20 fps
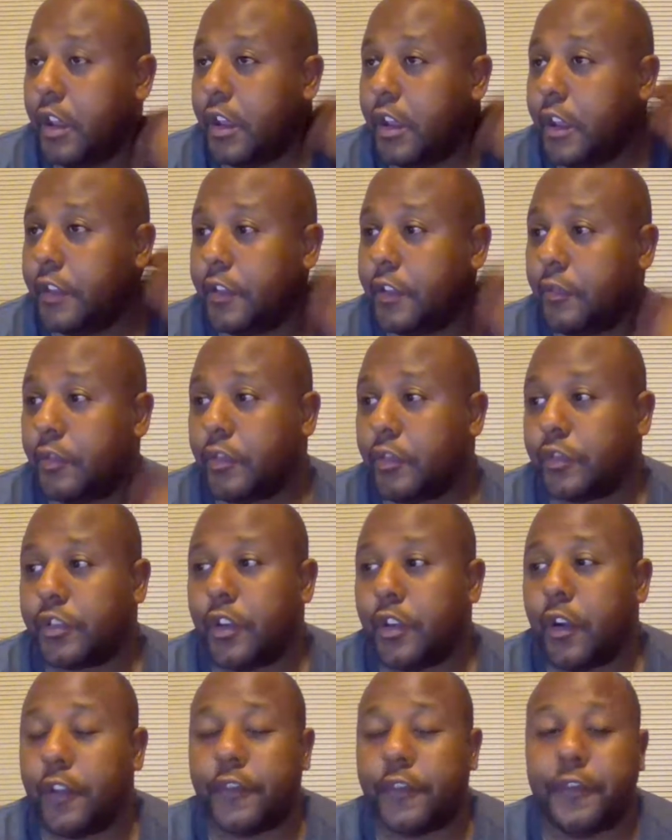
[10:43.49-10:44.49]
and there were
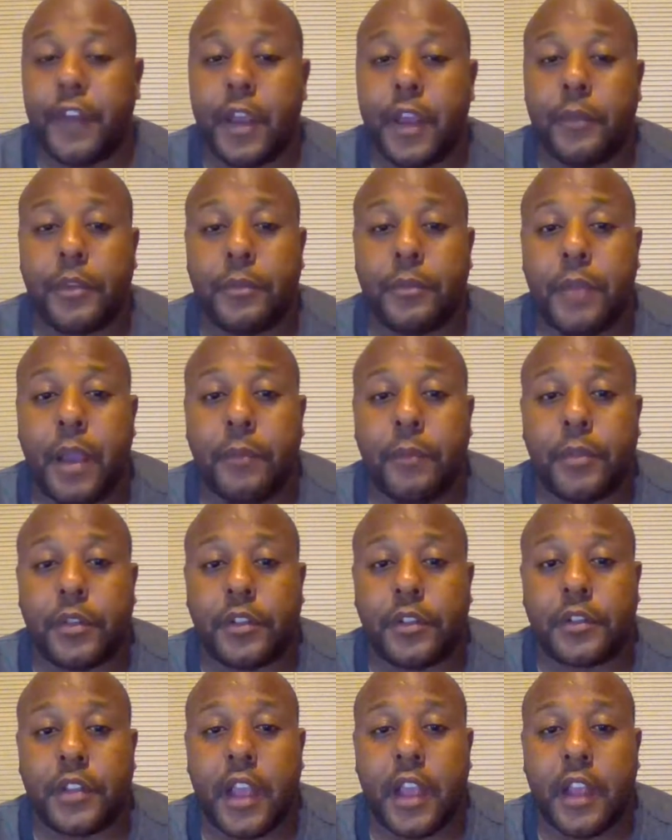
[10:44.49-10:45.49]
certain family
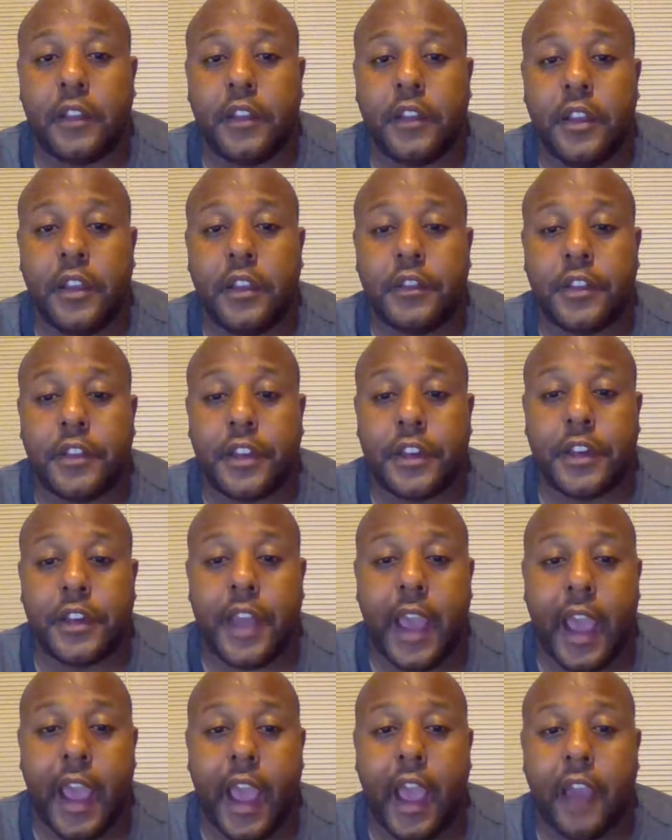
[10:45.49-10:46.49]
members that didn't
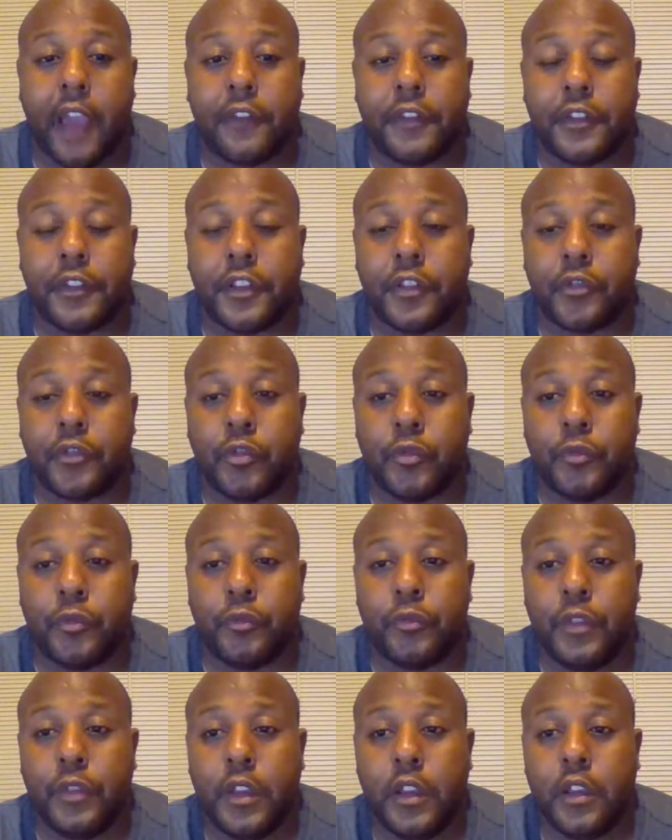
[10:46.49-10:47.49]
have, and then you